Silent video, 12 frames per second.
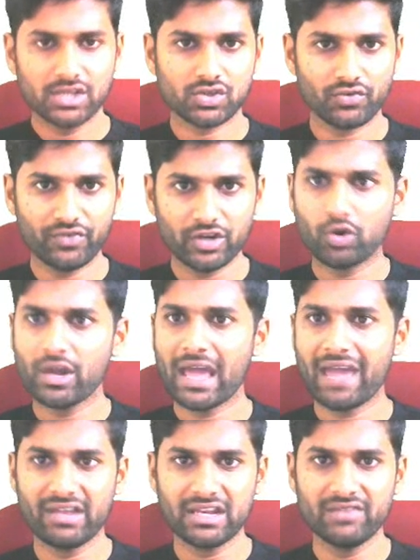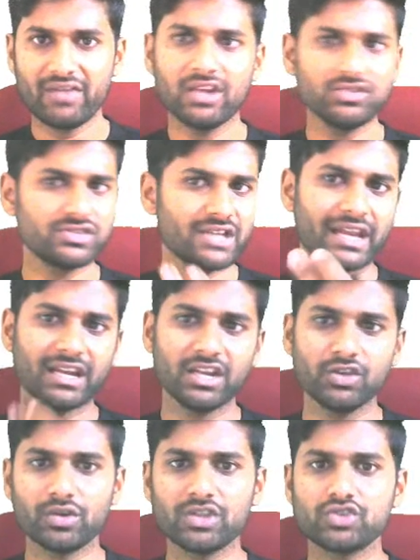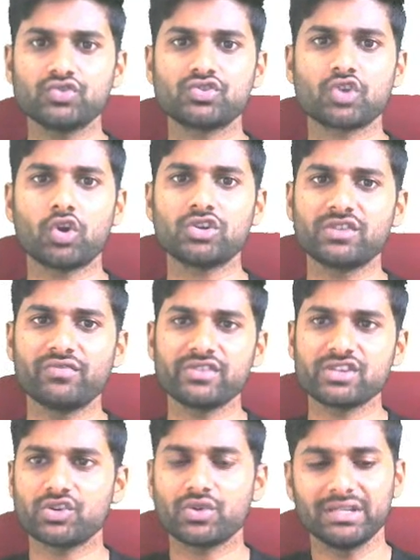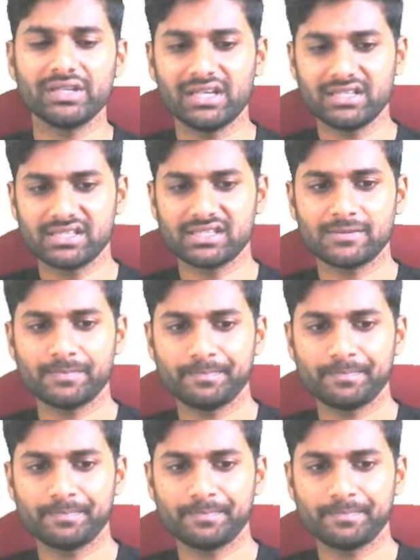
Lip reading: So we don't have any values. Directly, you can choose not sufficient to get the answer.